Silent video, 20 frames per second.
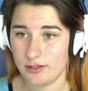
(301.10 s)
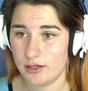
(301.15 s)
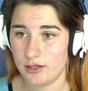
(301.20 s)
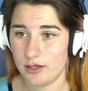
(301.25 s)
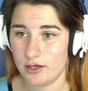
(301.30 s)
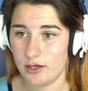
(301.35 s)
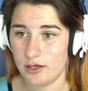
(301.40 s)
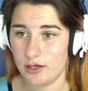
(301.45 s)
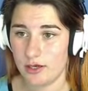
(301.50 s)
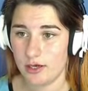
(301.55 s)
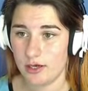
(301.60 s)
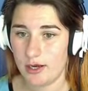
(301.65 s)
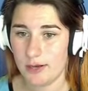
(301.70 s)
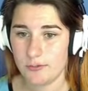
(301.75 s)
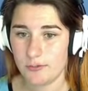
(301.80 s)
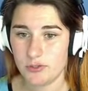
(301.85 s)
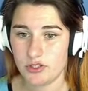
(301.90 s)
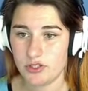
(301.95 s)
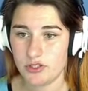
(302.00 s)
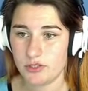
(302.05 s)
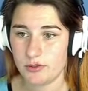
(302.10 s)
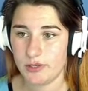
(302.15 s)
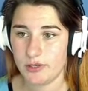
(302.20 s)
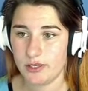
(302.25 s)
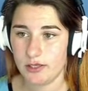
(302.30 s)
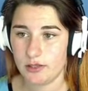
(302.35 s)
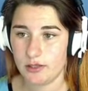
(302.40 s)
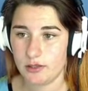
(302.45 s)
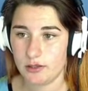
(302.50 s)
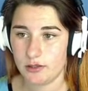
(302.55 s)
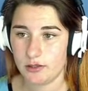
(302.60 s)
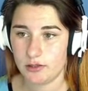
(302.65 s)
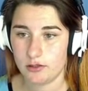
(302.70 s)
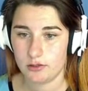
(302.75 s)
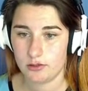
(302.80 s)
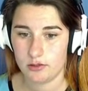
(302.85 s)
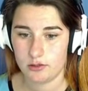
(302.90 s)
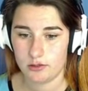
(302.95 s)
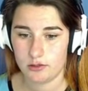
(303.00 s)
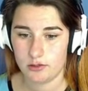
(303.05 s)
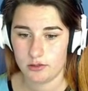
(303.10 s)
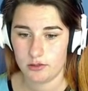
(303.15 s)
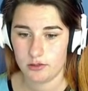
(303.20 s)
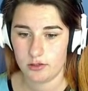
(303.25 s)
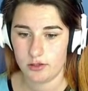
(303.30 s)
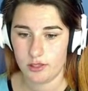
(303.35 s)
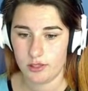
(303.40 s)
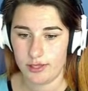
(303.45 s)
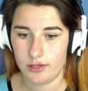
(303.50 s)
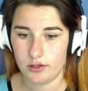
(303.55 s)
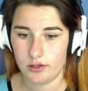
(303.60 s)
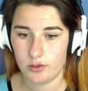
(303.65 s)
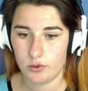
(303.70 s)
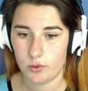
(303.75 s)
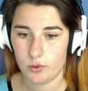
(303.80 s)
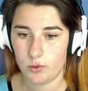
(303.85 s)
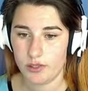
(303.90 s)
I'm just doing like quick